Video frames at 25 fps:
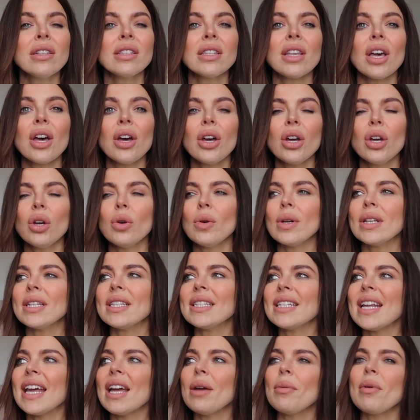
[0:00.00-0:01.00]
So
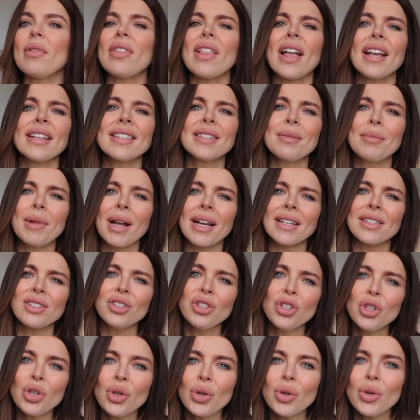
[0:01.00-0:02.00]
stay with like some nice
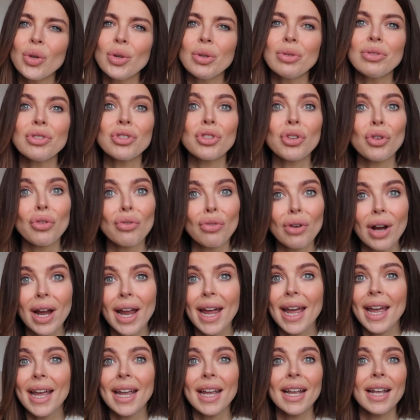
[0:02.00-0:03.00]
nudes,
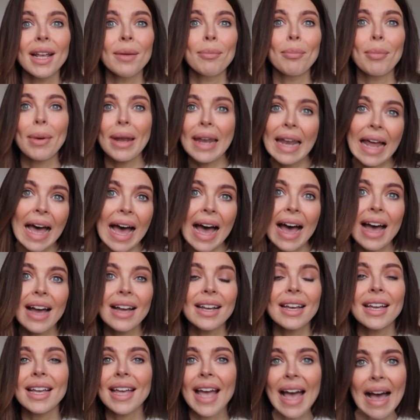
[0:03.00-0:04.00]
gray,
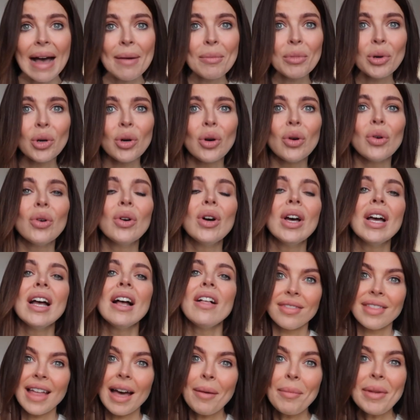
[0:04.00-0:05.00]
black, camel.
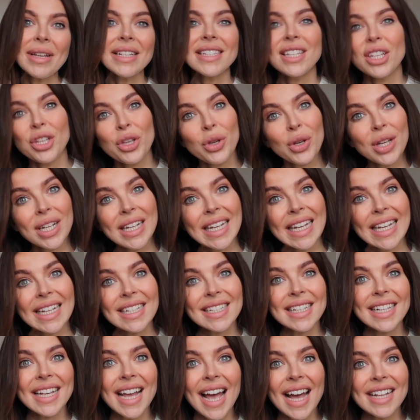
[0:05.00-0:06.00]
That means that you can
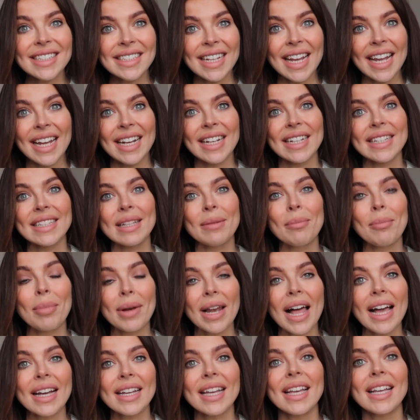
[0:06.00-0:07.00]
easily add in some
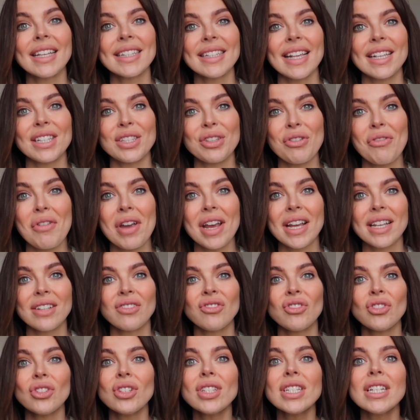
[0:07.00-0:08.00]
black accessories
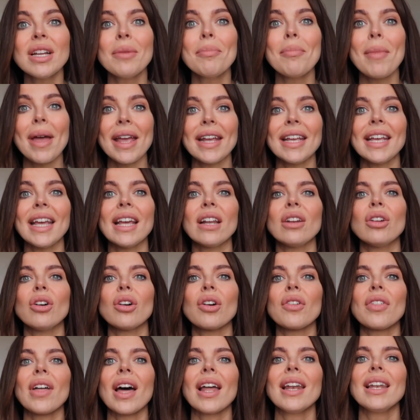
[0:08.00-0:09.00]
just to make it
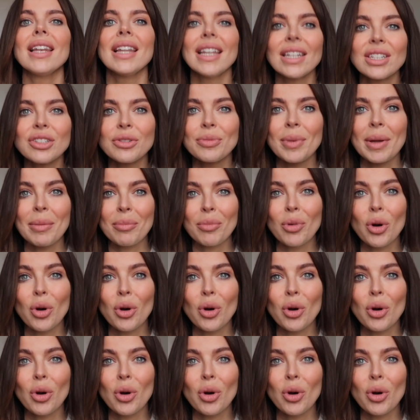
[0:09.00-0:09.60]
look that little bit